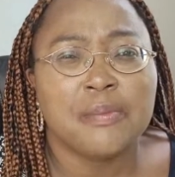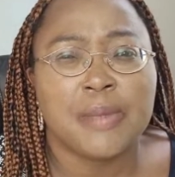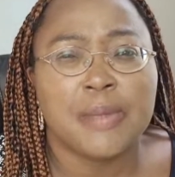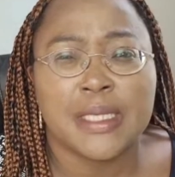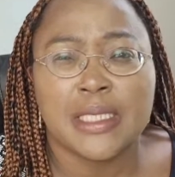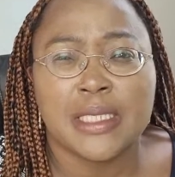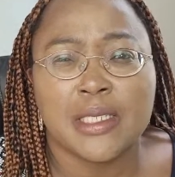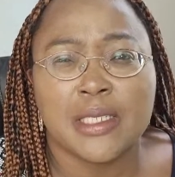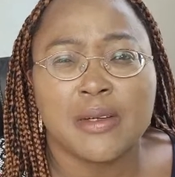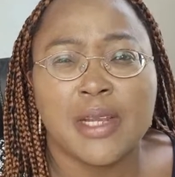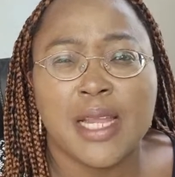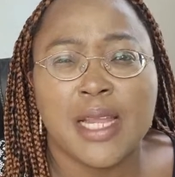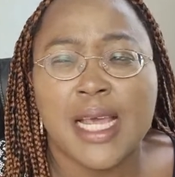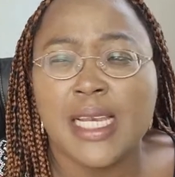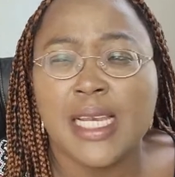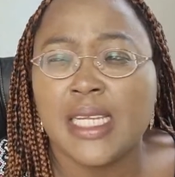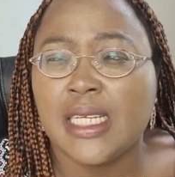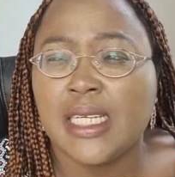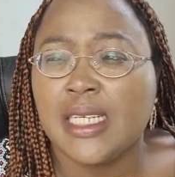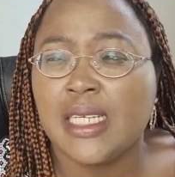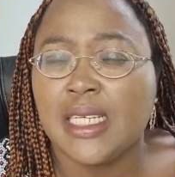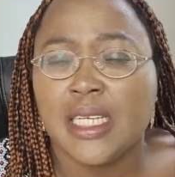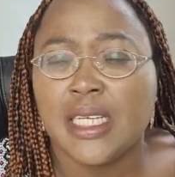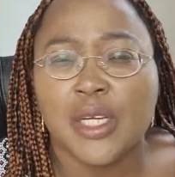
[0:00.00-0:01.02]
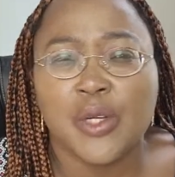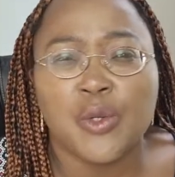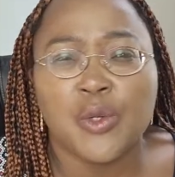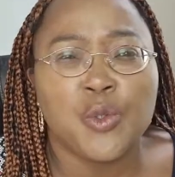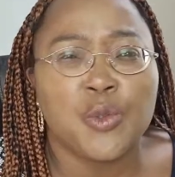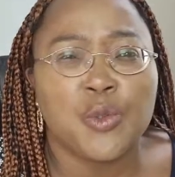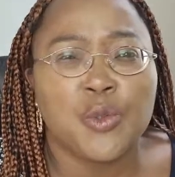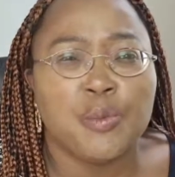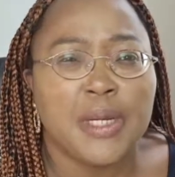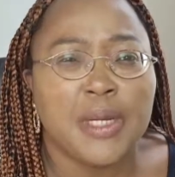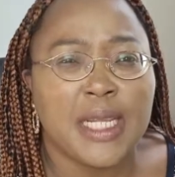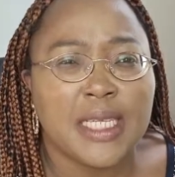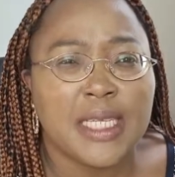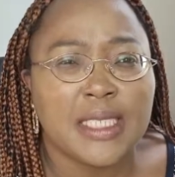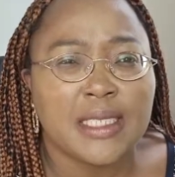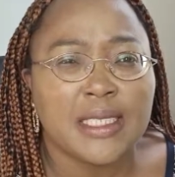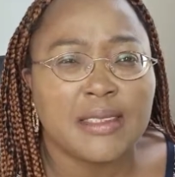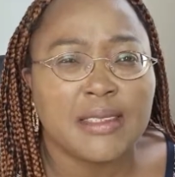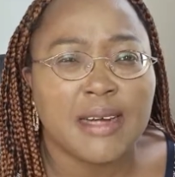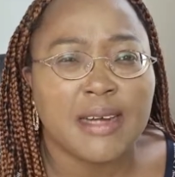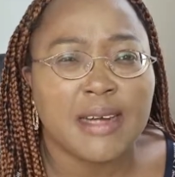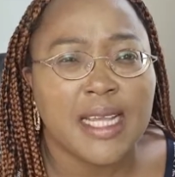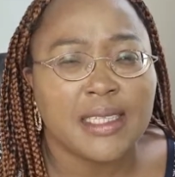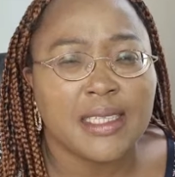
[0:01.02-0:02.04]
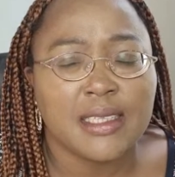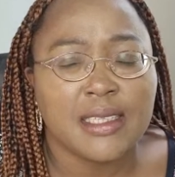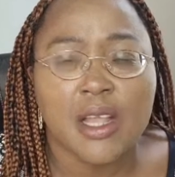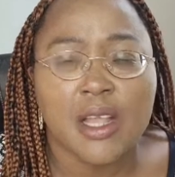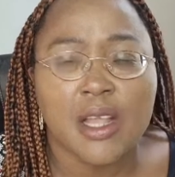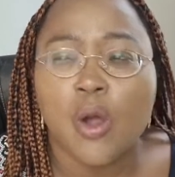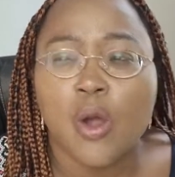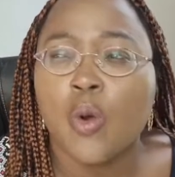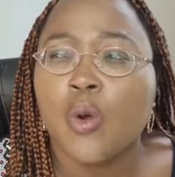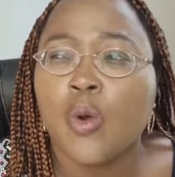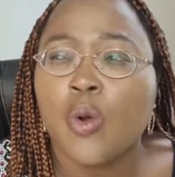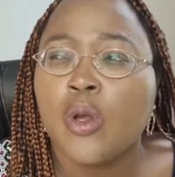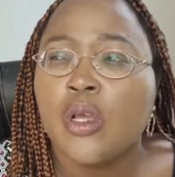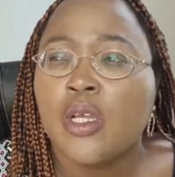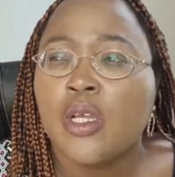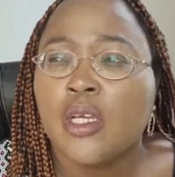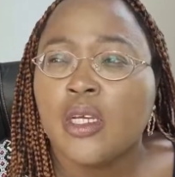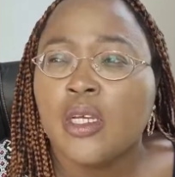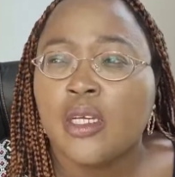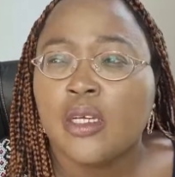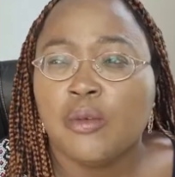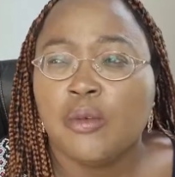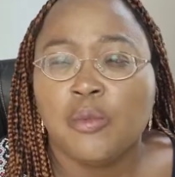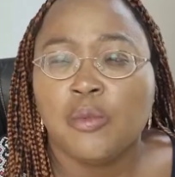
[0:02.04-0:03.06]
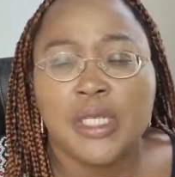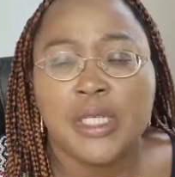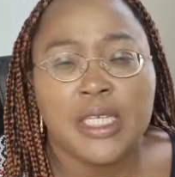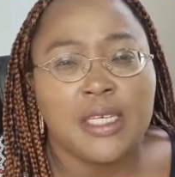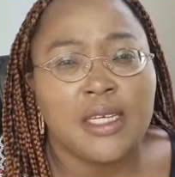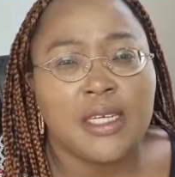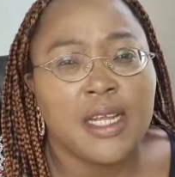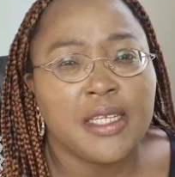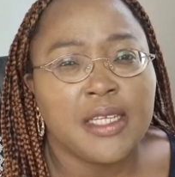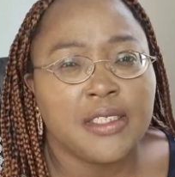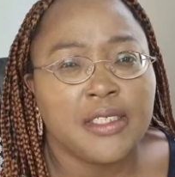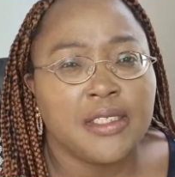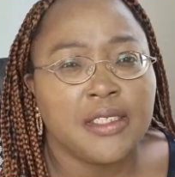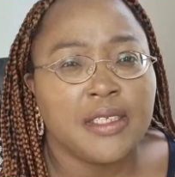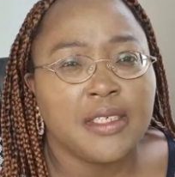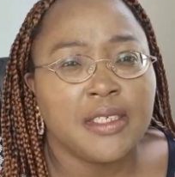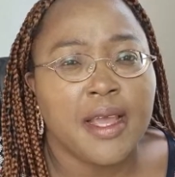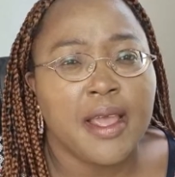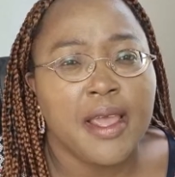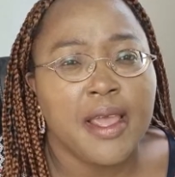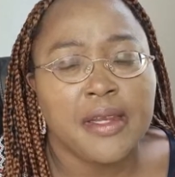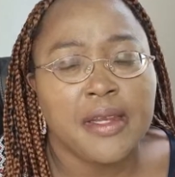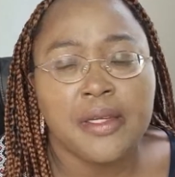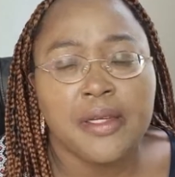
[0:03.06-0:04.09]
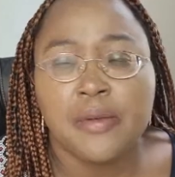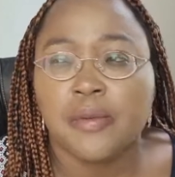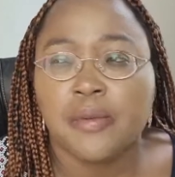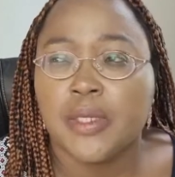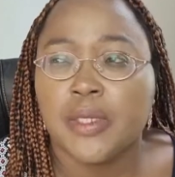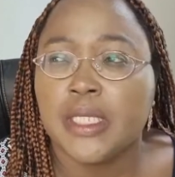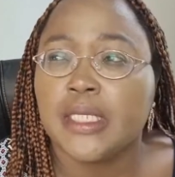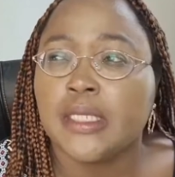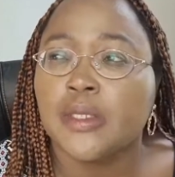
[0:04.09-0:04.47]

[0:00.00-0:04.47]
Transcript: particularly in a good place right now within Nigeria anyway.